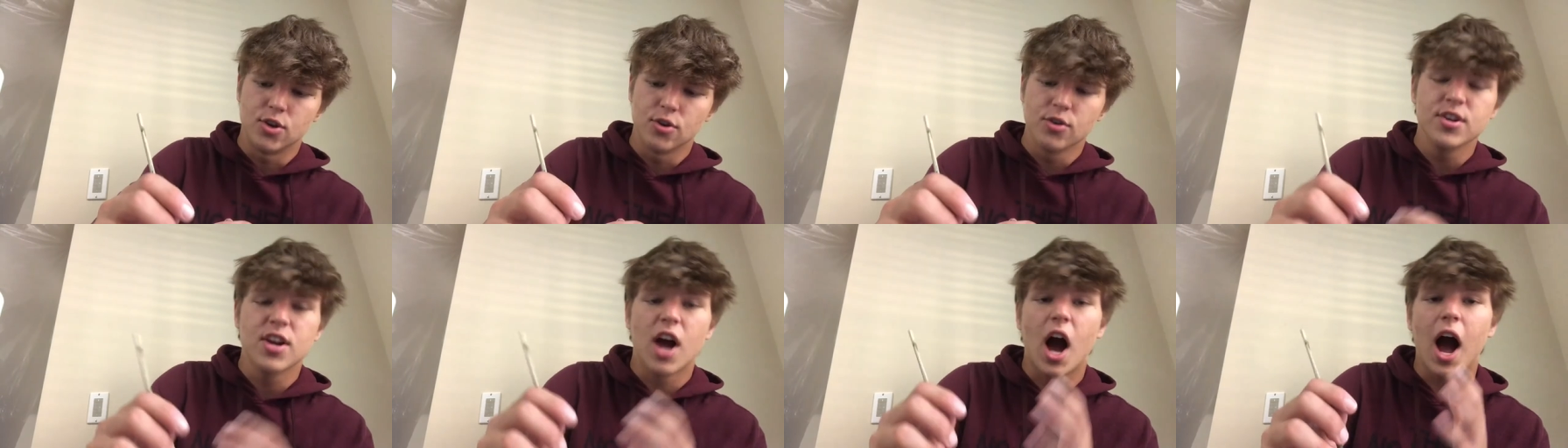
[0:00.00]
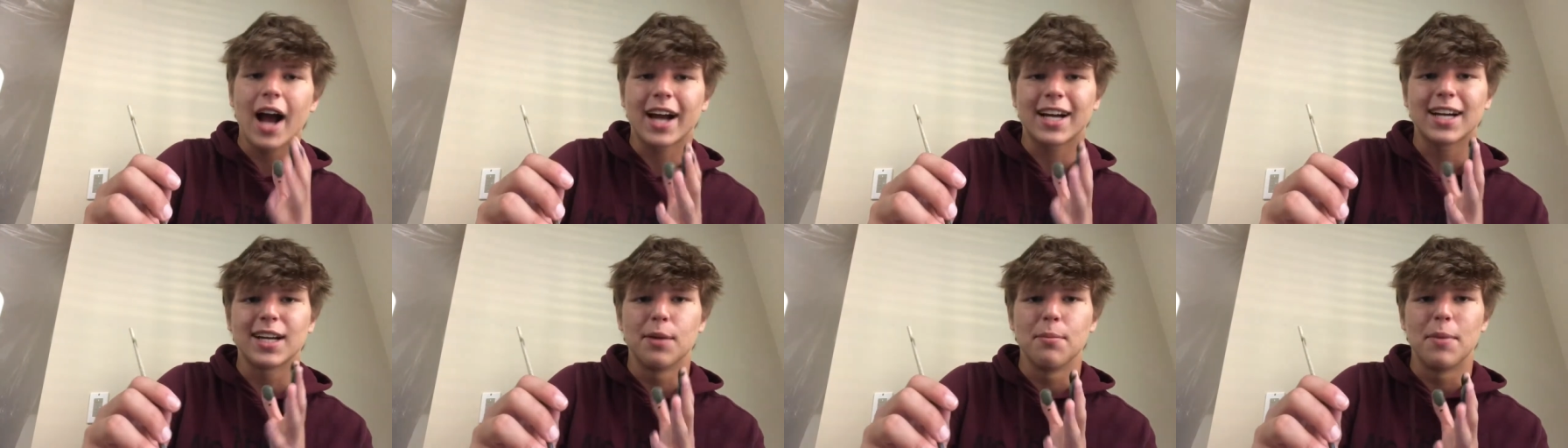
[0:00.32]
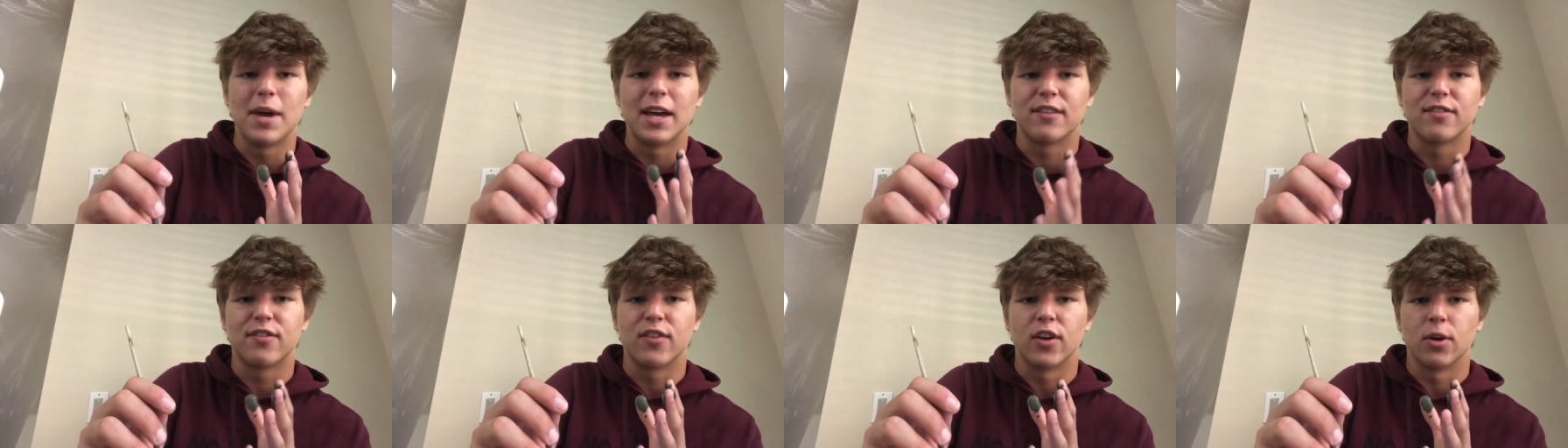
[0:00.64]
not gonna
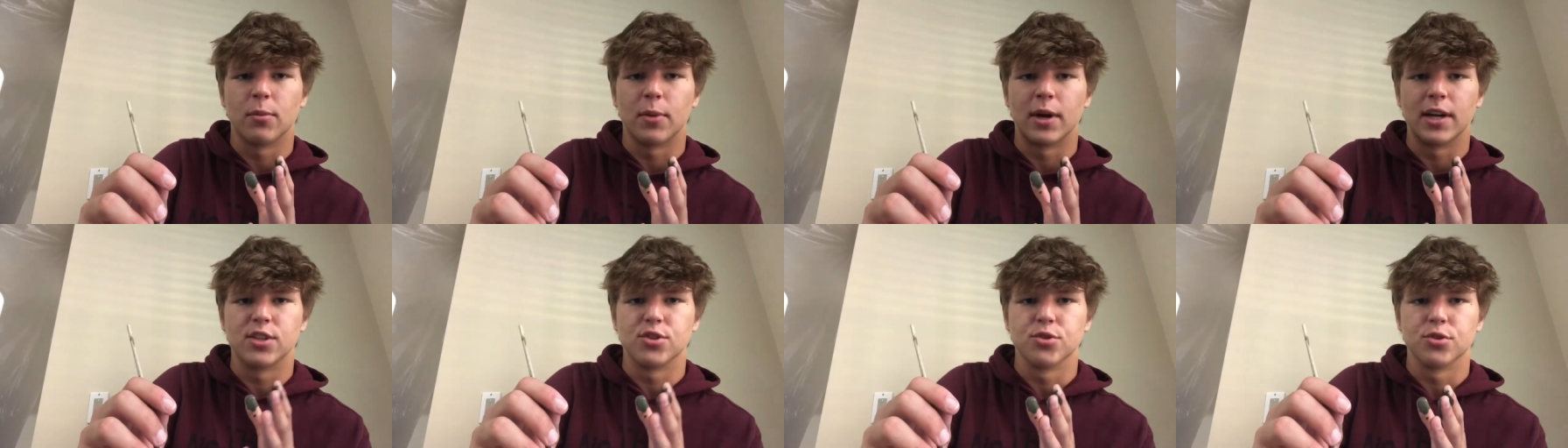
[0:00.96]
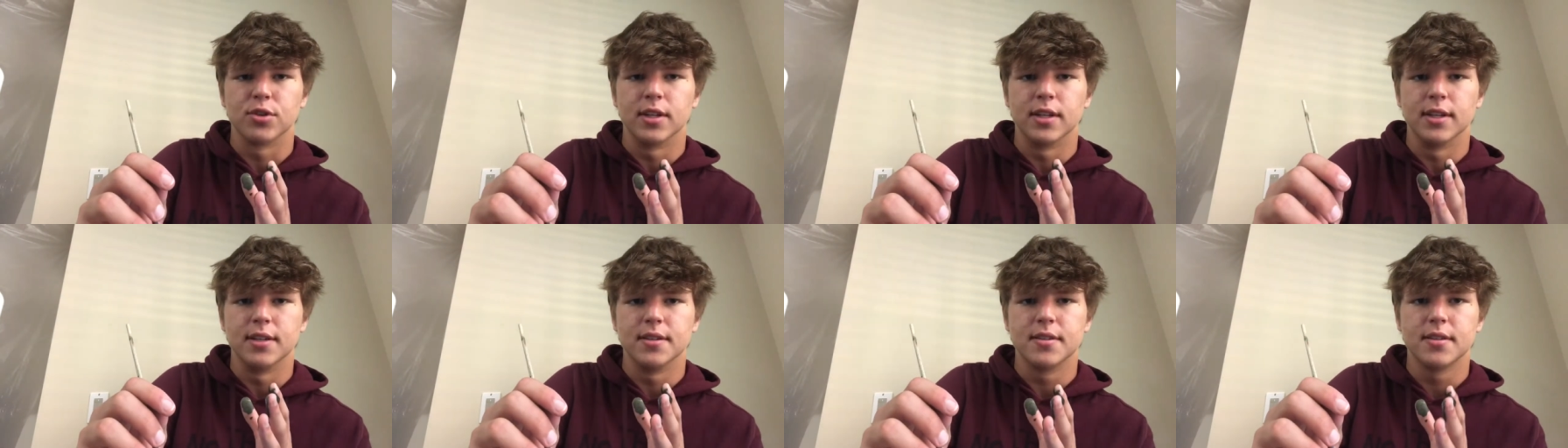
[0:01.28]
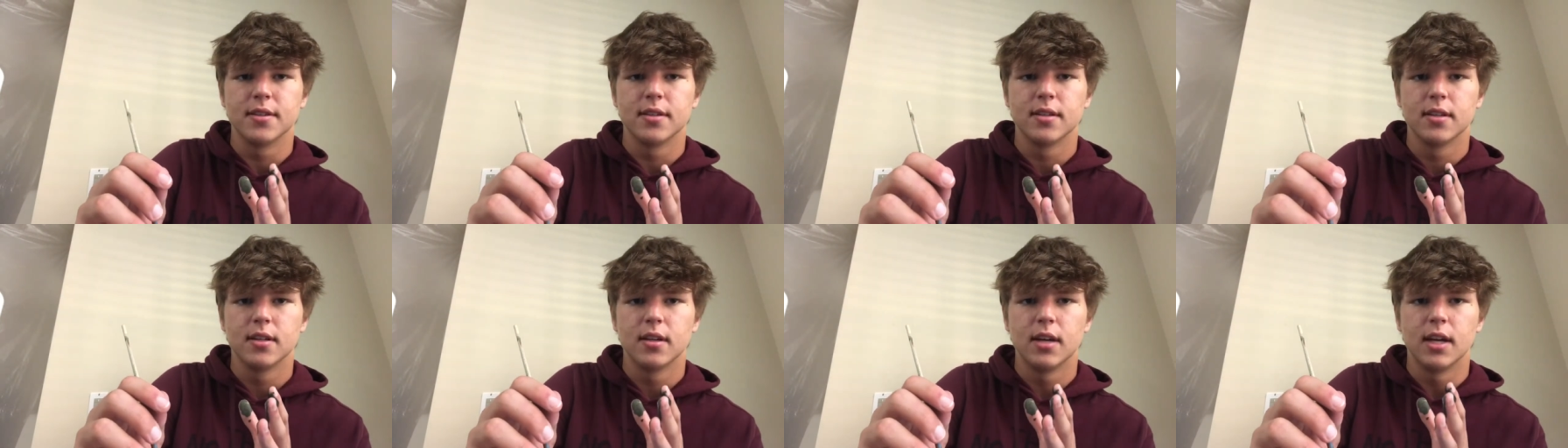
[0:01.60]
make fun of my
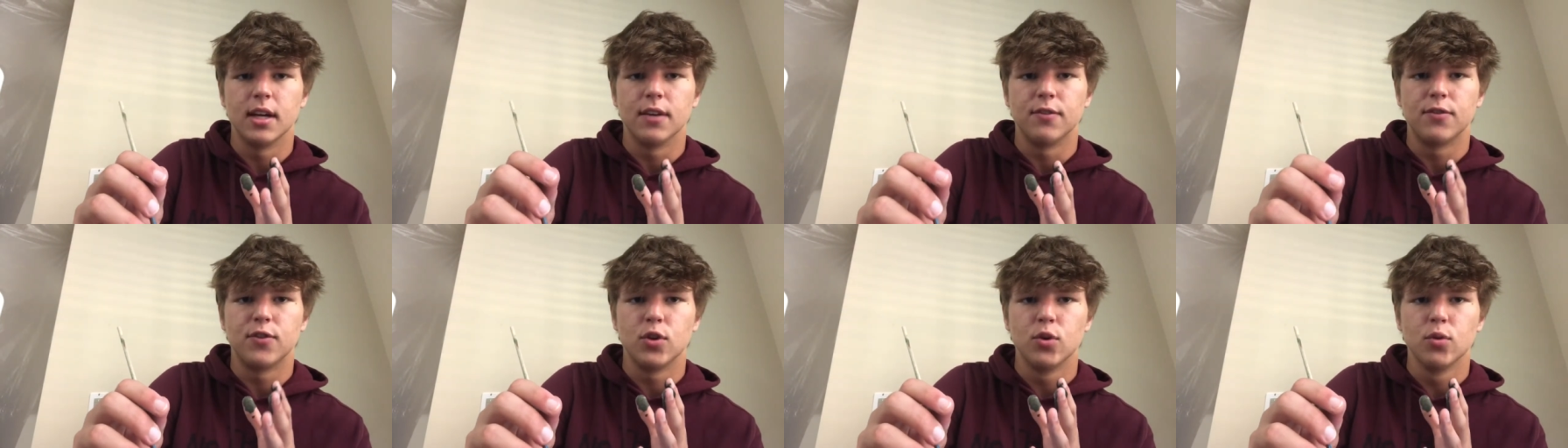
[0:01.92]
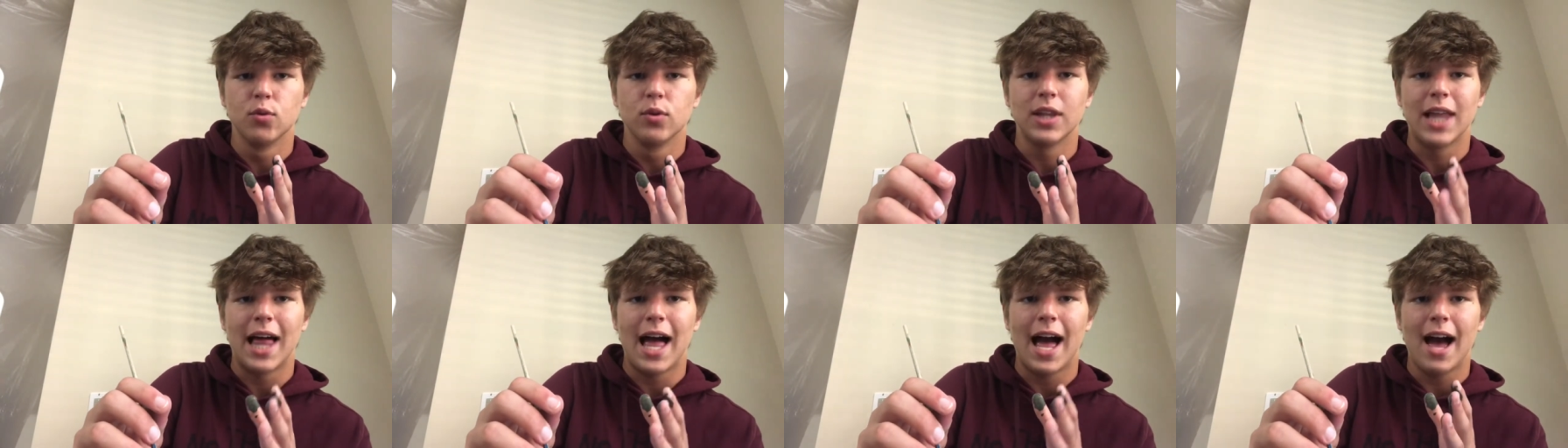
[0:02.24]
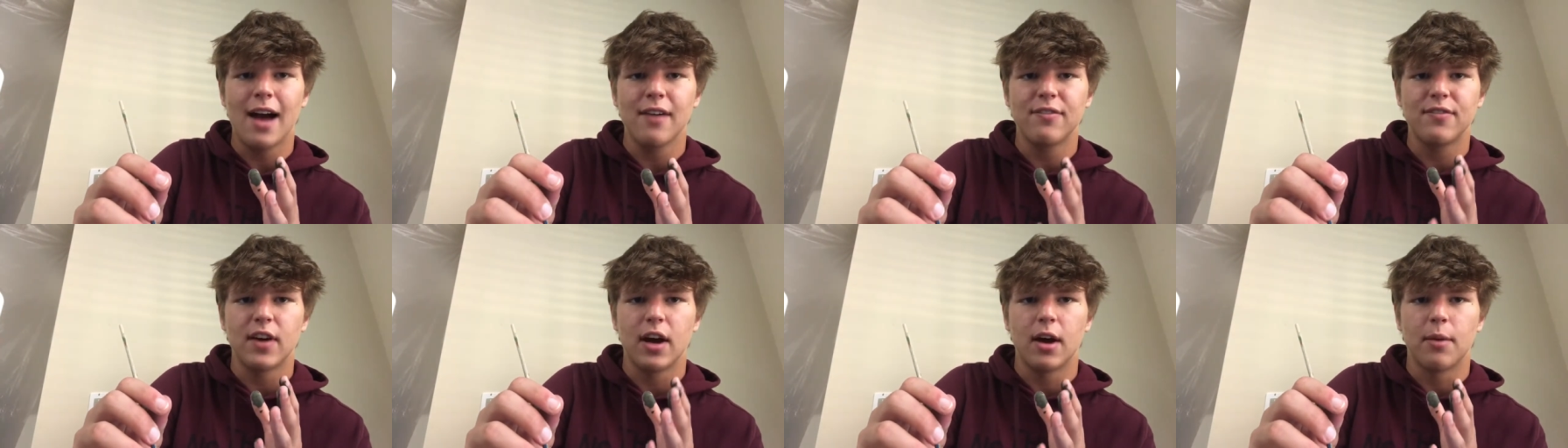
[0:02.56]
trees. And if you
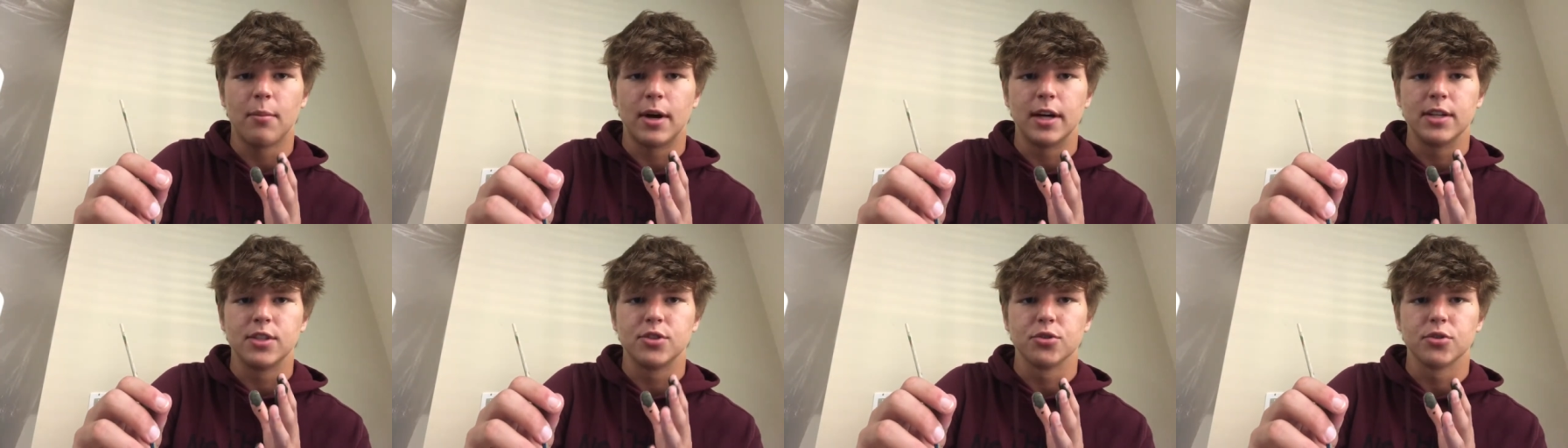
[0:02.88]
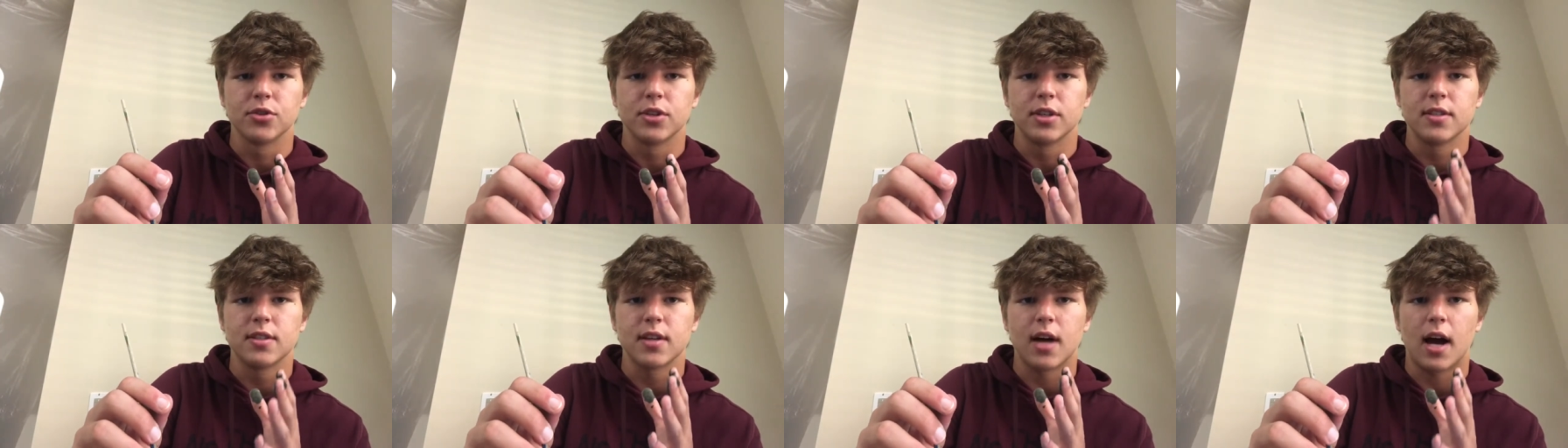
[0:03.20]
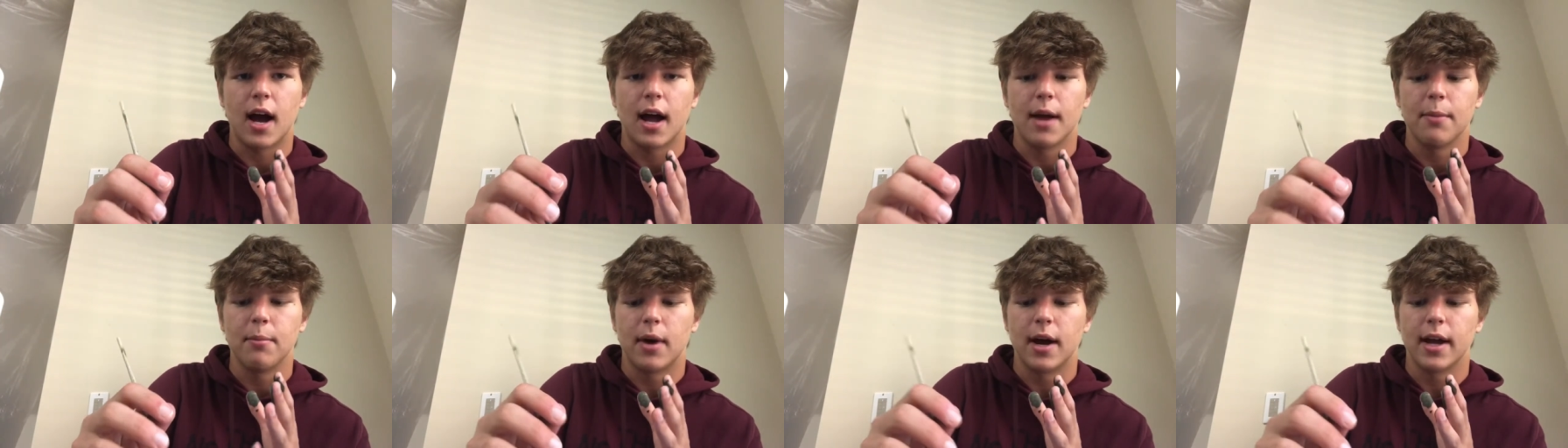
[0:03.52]
laugh at my trees,
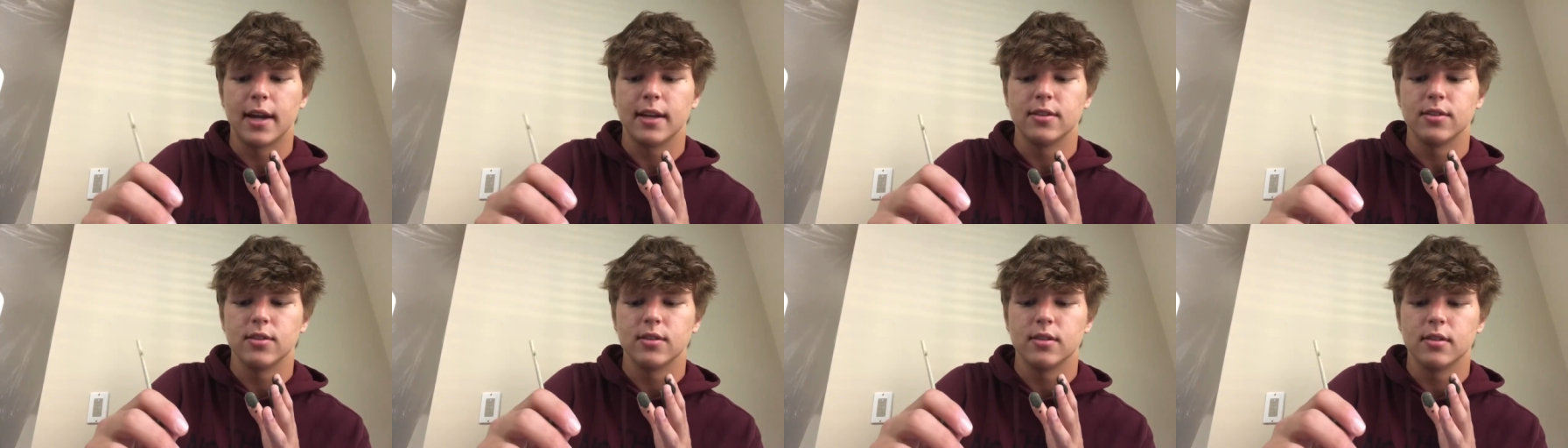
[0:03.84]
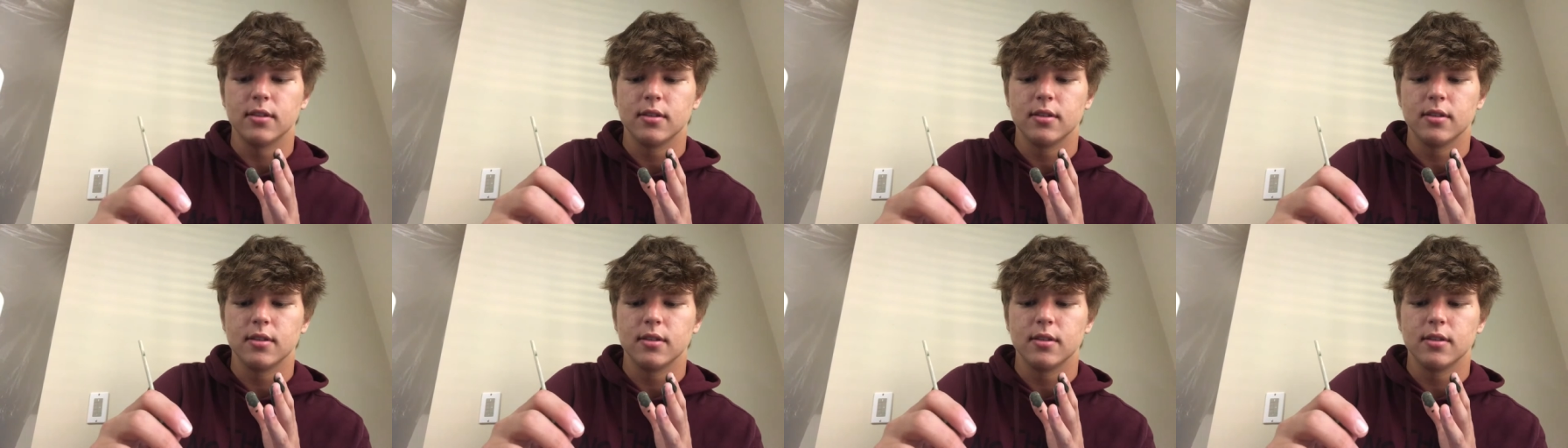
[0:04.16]
I might